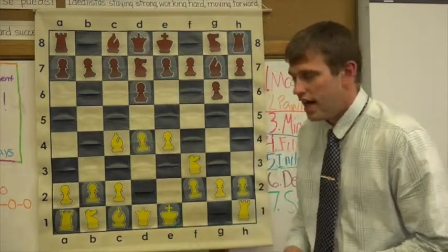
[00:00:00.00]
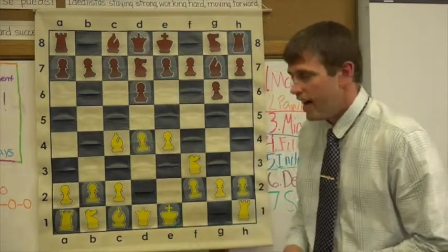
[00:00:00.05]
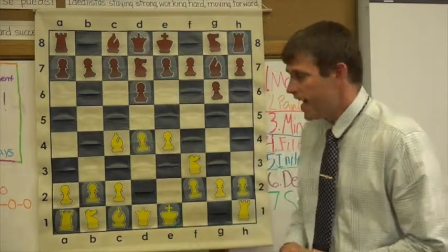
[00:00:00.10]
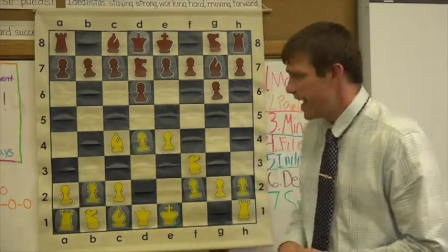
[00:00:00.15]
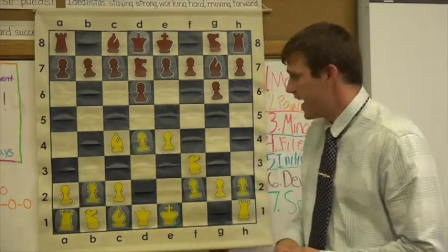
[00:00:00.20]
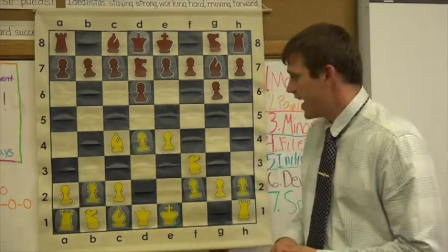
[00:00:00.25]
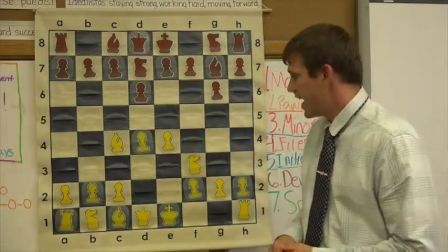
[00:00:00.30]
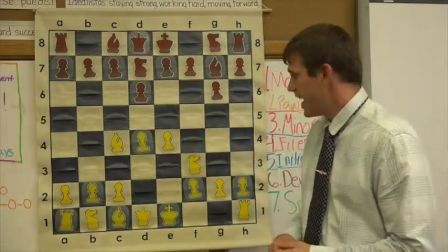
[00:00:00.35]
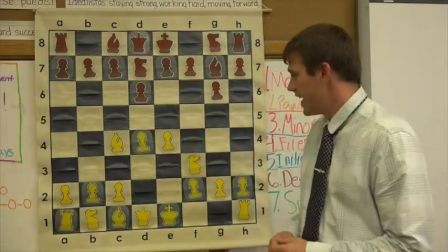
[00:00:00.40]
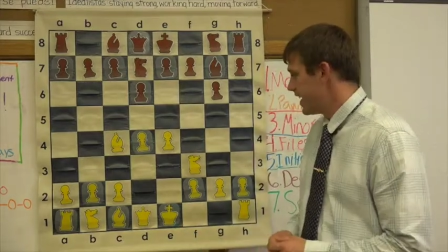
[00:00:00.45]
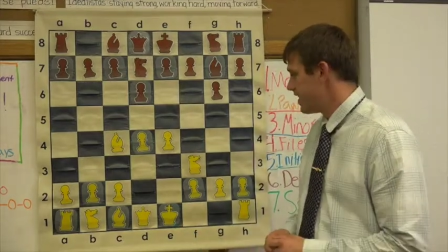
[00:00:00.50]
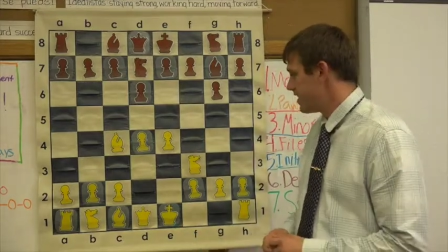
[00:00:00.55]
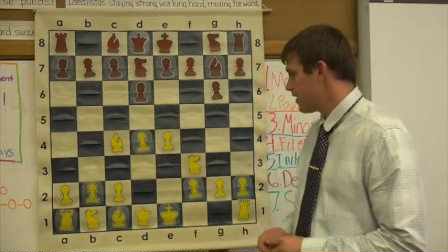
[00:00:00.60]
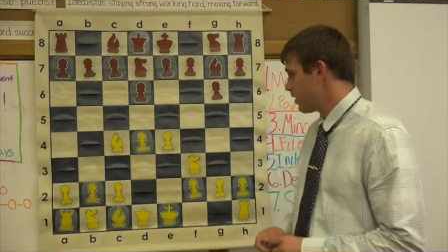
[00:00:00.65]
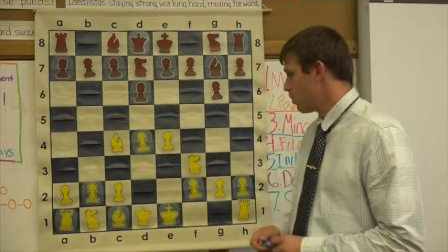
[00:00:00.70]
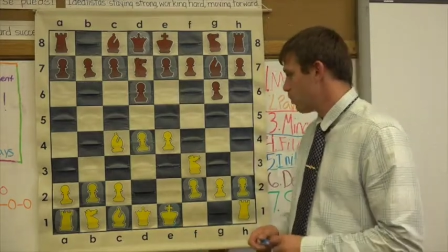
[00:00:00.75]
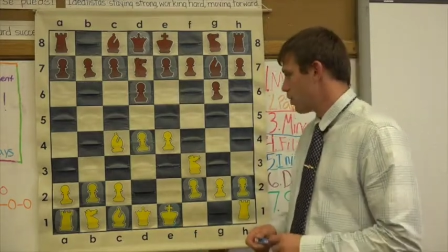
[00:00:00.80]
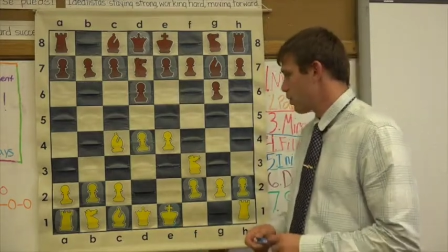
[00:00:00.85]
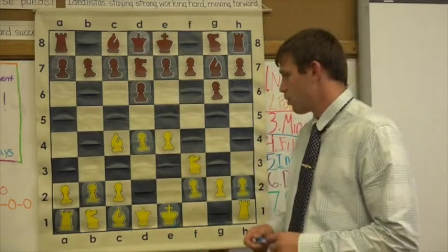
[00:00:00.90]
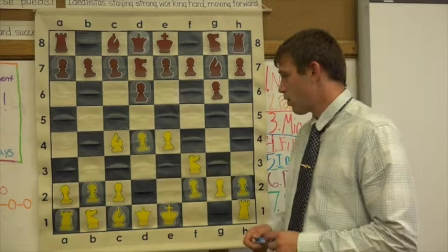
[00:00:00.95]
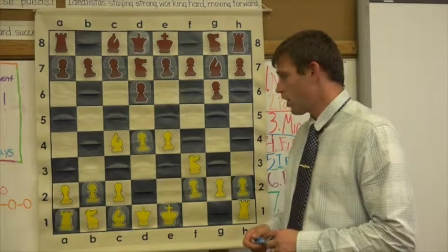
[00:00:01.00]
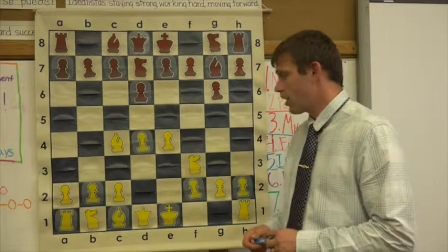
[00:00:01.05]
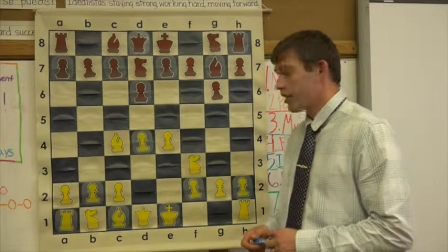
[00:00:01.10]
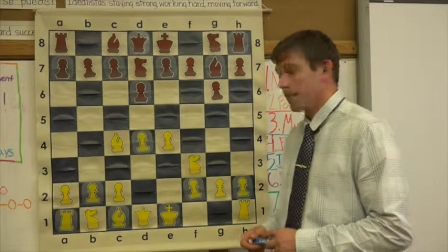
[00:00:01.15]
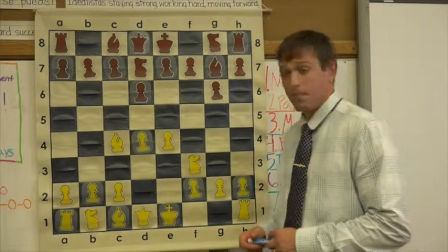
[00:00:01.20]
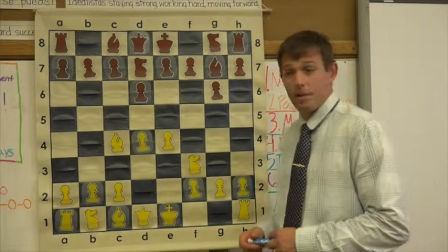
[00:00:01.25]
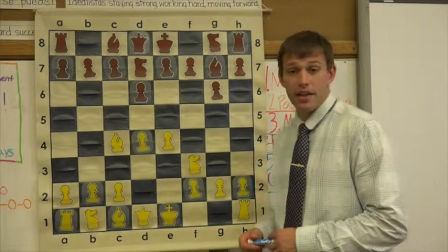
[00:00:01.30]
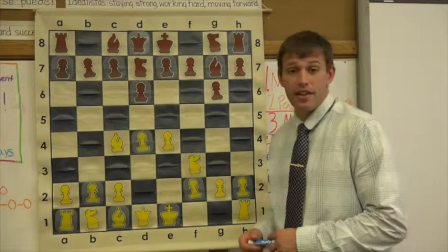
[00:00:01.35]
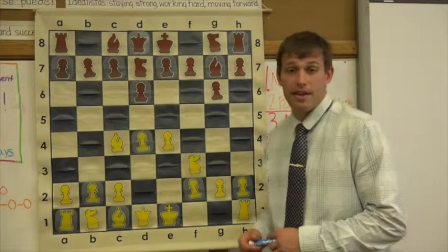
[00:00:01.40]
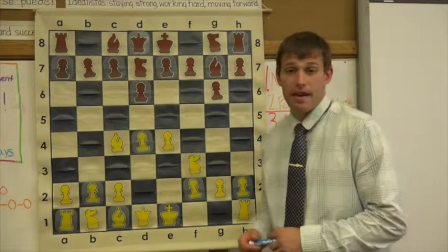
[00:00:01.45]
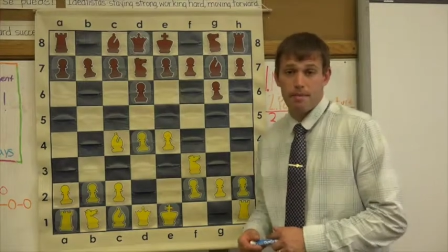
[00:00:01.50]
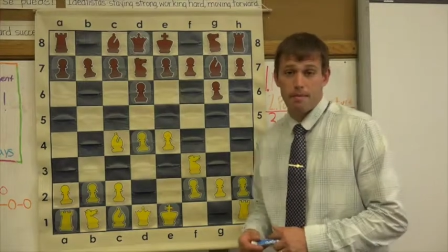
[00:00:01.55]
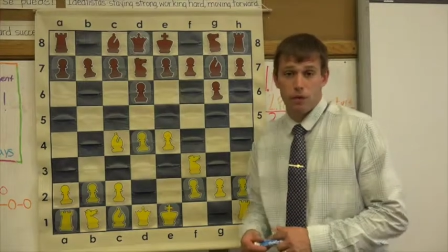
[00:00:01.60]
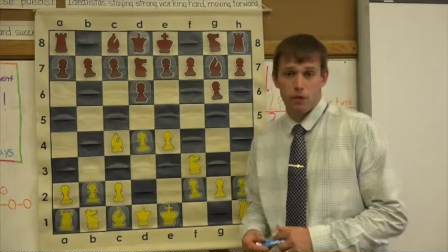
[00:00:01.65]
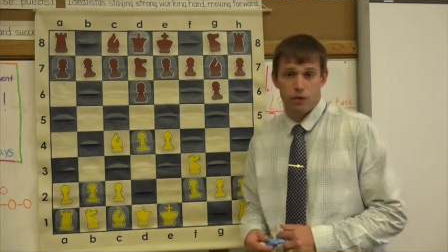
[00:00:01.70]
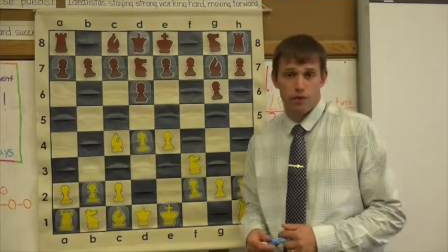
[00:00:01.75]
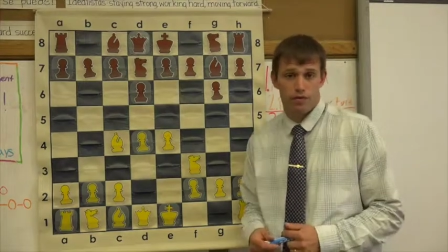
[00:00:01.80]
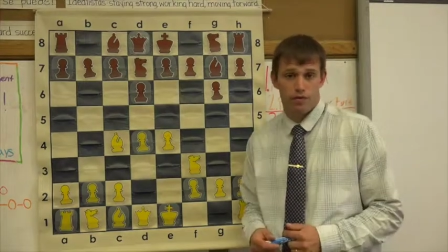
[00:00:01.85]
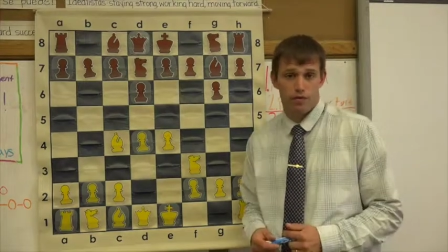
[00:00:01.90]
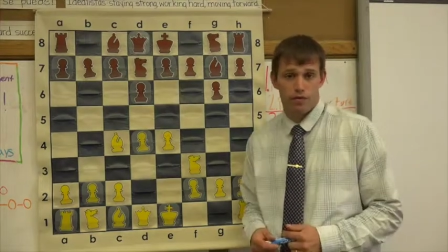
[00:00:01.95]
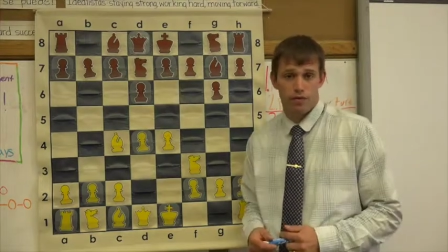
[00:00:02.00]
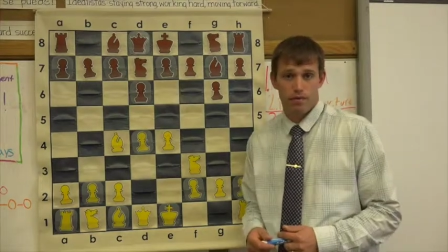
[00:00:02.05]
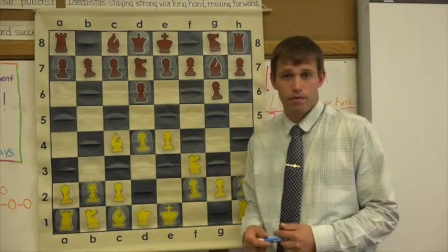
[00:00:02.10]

And we wanted to play that move.